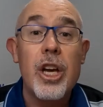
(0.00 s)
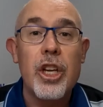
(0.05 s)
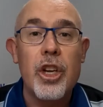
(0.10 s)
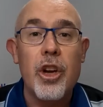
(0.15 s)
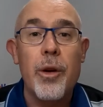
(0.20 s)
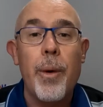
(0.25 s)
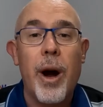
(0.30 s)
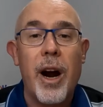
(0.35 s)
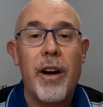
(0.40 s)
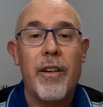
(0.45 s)

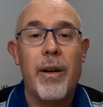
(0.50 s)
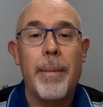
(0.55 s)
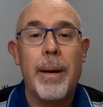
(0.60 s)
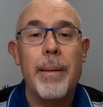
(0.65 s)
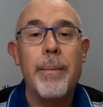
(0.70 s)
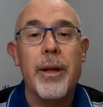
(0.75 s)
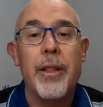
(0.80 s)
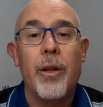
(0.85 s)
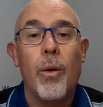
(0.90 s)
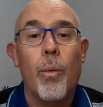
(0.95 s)
You might
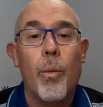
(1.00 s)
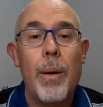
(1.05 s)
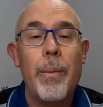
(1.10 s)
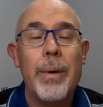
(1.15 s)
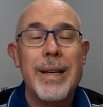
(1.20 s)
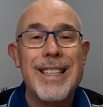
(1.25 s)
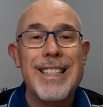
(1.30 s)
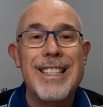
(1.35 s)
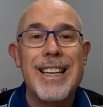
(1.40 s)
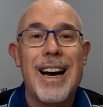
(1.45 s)
remember that when
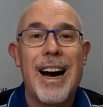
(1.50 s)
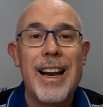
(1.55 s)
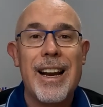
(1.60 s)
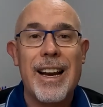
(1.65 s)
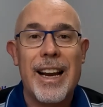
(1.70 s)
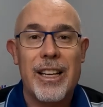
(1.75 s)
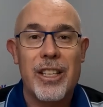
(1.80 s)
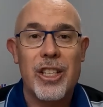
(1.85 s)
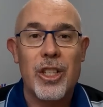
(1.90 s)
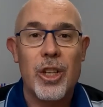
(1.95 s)
we
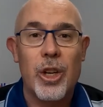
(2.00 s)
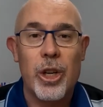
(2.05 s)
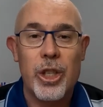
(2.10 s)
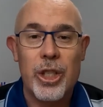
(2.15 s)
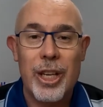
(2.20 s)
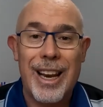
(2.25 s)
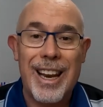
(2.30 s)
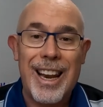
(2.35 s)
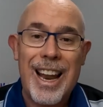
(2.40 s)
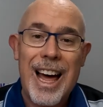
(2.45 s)
started our
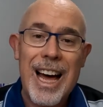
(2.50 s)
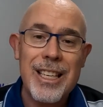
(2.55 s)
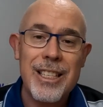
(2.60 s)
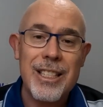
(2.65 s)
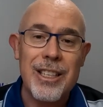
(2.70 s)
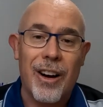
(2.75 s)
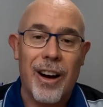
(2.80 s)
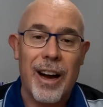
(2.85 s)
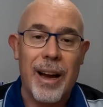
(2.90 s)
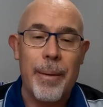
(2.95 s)
search
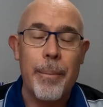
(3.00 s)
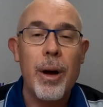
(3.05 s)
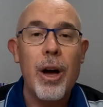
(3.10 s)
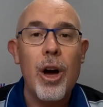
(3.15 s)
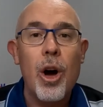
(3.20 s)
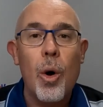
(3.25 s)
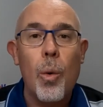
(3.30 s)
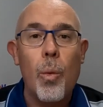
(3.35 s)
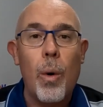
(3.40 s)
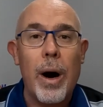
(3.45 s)
last time,
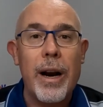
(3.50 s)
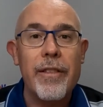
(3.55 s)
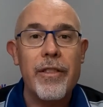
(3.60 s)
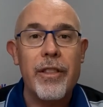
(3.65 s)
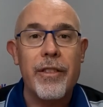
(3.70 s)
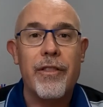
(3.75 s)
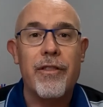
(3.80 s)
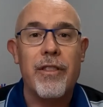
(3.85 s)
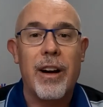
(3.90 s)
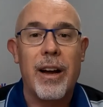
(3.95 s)
one
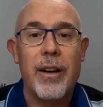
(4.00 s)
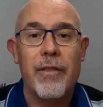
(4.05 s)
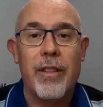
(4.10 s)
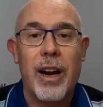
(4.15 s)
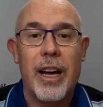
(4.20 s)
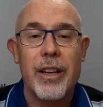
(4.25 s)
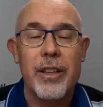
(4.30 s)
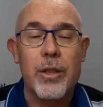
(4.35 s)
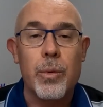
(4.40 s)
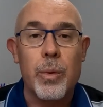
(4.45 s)
of the front
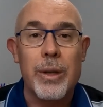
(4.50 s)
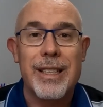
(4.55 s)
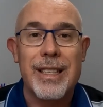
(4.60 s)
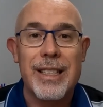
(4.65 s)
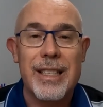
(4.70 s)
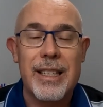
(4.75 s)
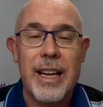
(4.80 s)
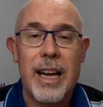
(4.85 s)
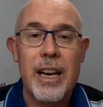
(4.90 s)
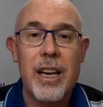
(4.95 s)
runners was
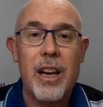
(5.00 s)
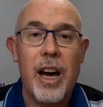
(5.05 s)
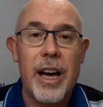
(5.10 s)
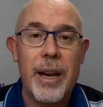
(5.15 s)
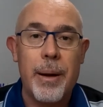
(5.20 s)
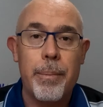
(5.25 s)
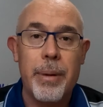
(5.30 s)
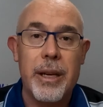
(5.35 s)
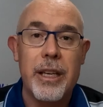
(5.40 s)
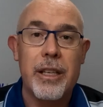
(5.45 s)
the
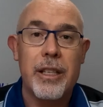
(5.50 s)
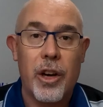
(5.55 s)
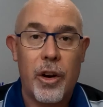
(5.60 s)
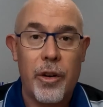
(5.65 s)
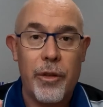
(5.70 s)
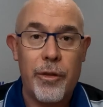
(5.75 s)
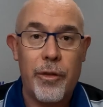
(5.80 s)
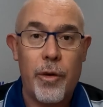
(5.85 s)
Sunliner Pinto